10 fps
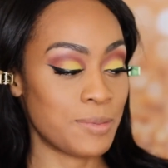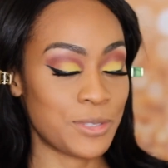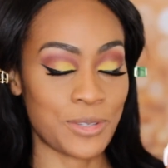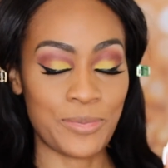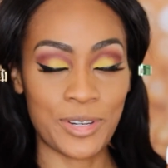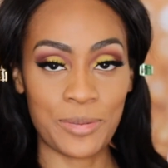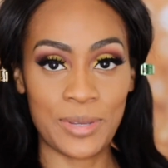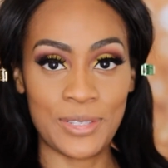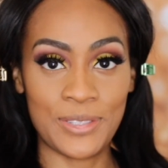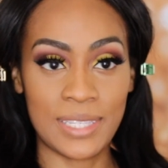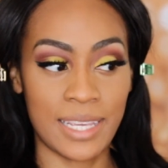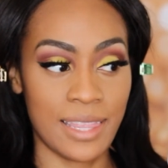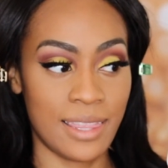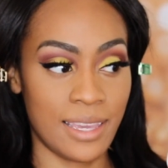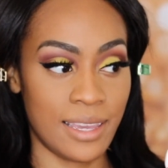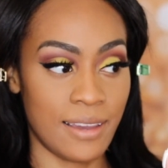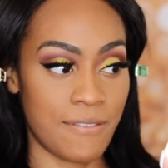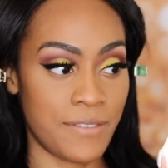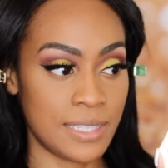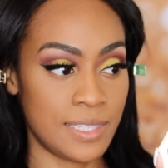So I'm going to be using the
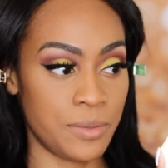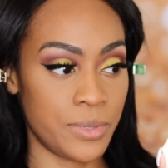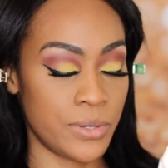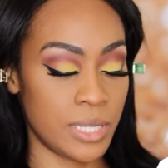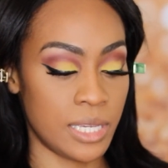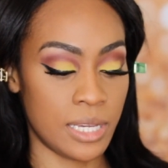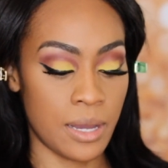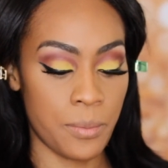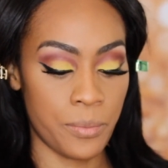Fenty Beauty